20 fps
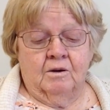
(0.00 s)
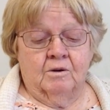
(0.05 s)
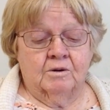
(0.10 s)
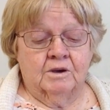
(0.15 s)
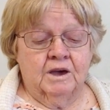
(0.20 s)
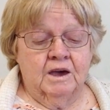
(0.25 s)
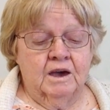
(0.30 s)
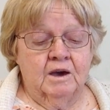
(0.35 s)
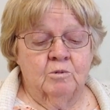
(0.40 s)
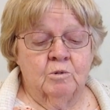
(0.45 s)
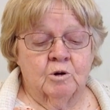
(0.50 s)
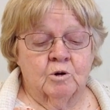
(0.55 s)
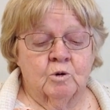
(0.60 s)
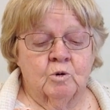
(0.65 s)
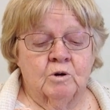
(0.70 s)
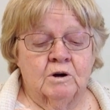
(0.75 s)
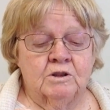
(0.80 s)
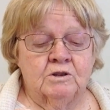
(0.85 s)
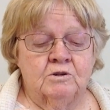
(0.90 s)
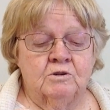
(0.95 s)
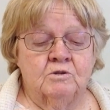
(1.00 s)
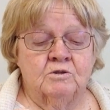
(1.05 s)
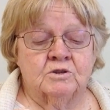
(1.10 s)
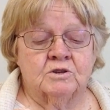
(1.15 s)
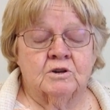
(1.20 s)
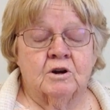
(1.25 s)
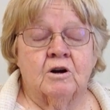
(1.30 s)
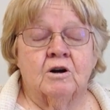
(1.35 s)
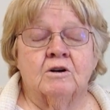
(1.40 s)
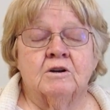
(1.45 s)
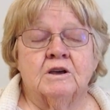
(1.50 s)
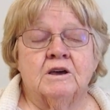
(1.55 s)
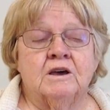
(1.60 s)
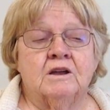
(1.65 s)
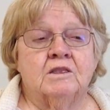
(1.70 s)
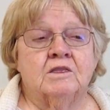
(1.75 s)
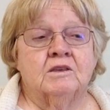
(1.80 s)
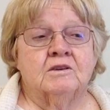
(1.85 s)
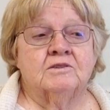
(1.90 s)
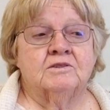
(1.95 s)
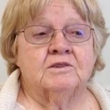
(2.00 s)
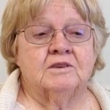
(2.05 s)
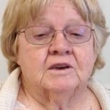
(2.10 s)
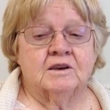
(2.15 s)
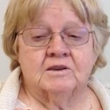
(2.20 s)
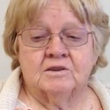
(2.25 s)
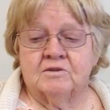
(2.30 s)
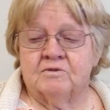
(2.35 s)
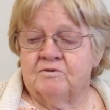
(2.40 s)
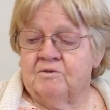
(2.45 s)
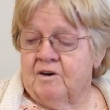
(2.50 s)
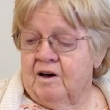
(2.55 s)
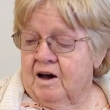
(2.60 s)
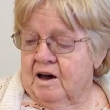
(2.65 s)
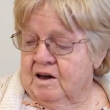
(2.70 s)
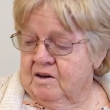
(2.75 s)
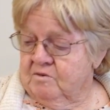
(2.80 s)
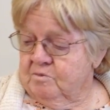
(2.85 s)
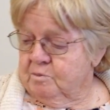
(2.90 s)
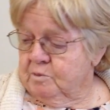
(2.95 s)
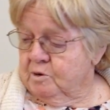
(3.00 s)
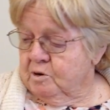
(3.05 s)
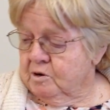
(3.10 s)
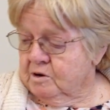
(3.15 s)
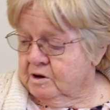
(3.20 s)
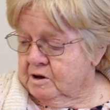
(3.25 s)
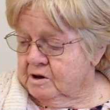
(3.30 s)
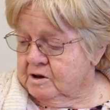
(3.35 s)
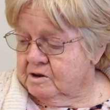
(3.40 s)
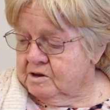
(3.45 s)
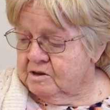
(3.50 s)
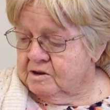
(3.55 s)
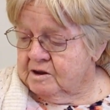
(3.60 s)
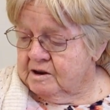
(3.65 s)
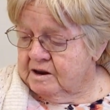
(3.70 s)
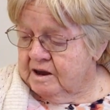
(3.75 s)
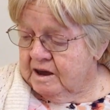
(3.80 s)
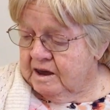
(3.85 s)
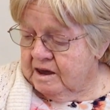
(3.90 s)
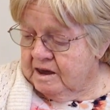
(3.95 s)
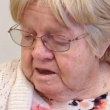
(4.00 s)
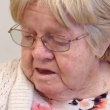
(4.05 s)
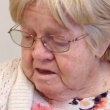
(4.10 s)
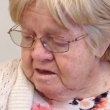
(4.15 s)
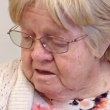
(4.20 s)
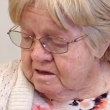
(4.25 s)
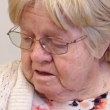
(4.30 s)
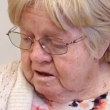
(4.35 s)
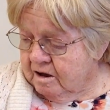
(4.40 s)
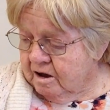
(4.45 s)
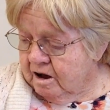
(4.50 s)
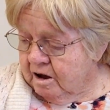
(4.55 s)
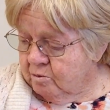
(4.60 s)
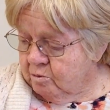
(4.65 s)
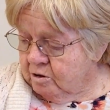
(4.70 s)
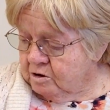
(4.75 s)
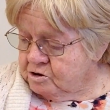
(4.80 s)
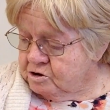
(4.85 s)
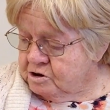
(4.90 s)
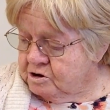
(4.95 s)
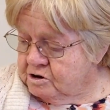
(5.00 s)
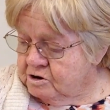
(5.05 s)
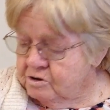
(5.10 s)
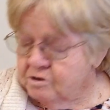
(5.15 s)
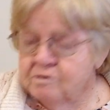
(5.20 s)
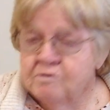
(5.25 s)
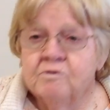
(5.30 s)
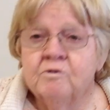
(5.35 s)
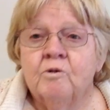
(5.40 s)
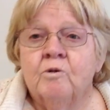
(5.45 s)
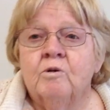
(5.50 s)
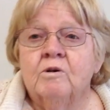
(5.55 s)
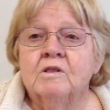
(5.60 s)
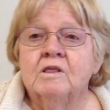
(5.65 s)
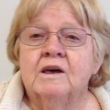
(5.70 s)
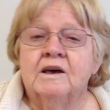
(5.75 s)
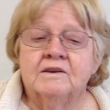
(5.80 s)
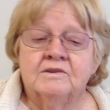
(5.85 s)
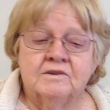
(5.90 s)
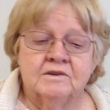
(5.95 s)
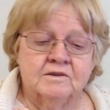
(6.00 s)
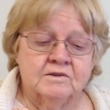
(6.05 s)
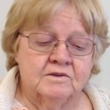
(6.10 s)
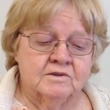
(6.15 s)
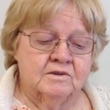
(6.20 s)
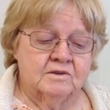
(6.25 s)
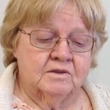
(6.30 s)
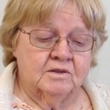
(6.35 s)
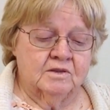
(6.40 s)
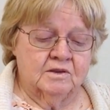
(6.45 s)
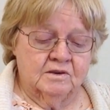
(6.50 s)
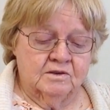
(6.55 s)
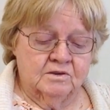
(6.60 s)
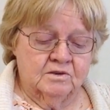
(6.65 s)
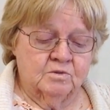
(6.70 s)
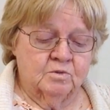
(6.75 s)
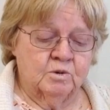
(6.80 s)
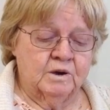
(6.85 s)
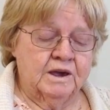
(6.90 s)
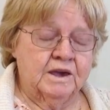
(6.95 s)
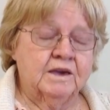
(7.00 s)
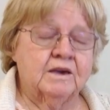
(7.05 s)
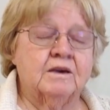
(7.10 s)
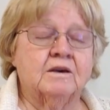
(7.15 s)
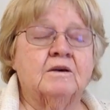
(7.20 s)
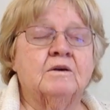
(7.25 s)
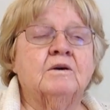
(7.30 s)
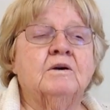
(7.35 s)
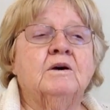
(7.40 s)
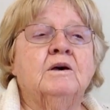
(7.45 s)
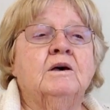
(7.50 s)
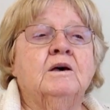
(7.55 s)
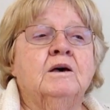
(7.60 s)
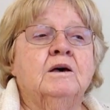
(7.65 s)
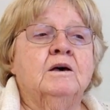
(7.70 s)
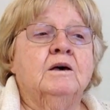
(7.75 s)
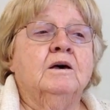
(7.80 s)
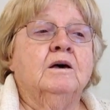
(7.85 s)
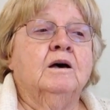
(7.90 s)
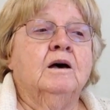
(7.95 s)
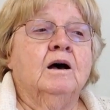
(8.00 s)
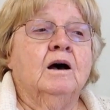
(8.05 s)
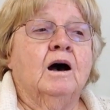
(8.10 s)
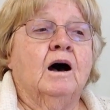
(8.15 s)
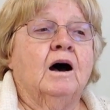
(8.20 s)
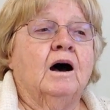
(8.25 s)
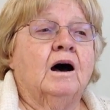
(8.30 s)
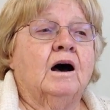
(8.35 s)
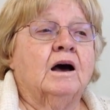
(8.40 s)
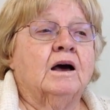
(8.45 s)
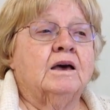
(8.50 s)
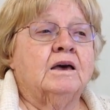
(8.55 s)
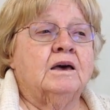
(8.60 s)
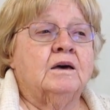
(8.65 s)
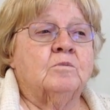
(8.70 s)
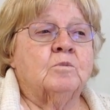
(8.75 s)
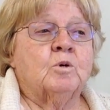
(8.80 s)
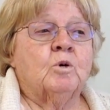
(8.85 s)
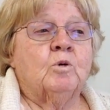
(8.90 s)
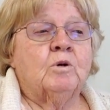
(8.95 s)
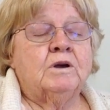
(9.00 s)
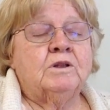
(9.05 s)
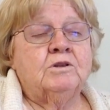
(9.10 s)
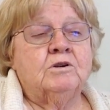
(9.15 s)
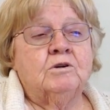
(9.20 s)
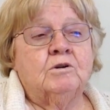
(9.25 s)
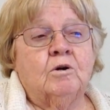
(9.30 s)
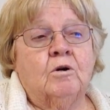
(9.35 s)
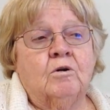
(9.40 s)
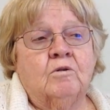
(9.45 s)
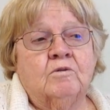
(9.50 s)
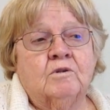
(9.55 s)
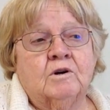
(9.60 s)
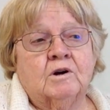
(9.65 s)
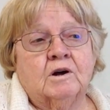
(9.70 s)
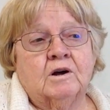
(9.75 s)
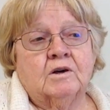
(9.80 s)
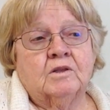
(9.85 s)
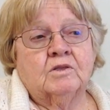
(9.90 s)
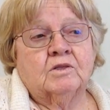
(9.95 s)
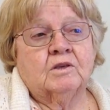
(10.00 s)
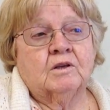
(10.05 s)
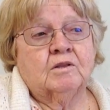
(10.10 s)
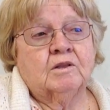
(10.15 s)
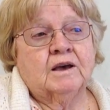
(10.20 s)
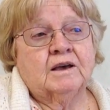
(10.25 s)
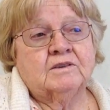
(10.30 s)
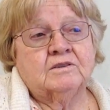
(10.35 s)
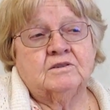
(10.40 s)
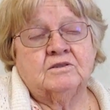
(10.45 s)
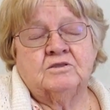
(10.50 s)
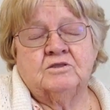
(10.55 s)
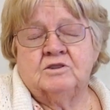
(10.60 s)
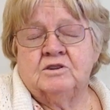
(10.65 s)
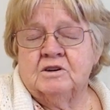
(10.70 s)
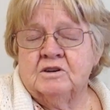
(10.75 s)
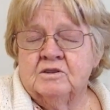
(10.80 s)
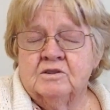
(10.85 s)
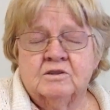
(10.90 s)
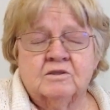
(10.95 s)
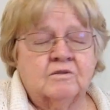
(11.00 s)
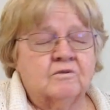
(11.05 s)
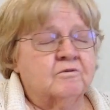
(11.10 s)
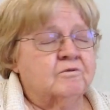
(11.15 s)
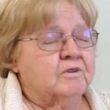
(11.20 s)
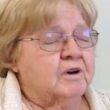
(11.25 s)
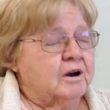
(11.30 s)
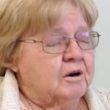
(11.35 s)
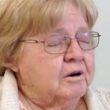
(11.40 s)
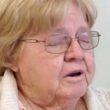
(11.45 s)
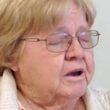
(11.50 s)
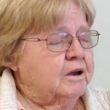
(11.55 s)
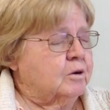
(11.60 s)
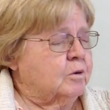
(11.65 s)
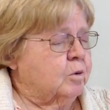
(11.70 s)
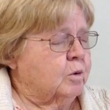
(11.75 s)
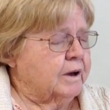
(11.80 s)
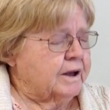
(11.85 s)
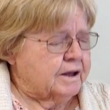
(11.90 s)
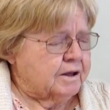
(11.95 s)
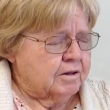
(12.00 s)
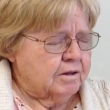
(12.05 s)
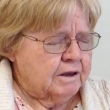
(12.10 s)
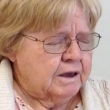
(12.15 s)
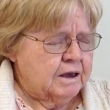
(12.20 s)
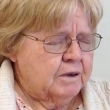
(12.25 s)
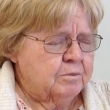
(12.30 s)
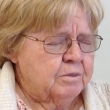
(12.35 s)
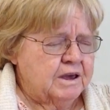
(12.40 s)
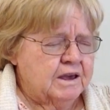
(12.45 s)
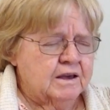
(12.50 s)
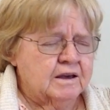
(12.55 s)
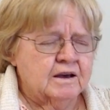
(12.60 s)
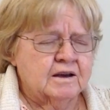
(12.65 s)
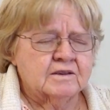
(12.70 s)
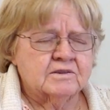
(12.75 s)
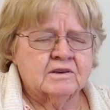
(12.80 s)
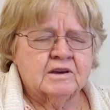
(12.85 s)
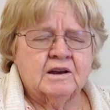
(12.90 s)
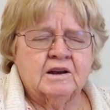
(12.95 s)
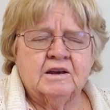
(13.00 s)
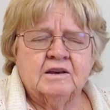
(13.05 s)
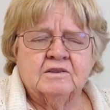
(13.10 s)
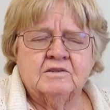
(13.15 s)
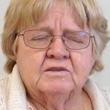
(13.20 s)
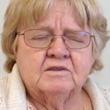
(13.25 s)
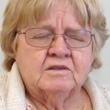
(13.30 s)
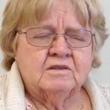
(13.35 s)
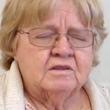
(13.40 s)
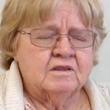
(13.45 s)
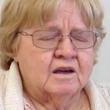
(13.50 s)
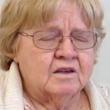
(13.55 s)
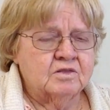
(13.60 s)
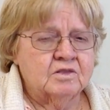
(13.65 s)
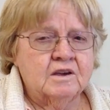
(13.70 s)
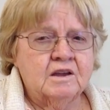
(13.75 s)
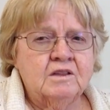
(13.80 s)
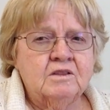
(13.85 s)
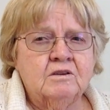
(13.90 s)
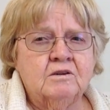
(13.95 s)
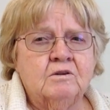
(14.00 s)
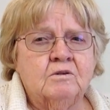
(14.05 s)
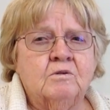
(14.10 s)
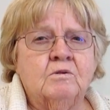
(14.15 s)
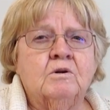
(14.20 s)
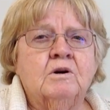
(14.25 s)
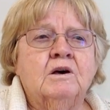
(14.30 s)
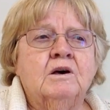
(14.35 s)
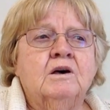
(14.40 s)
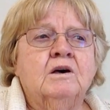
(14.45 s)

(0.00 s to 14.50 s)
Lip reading: Okay, we're going to start in the 6-5 book today. I want you to do 4 lessons this week. I am going to go over the lessons just very quickly because it is nothing new.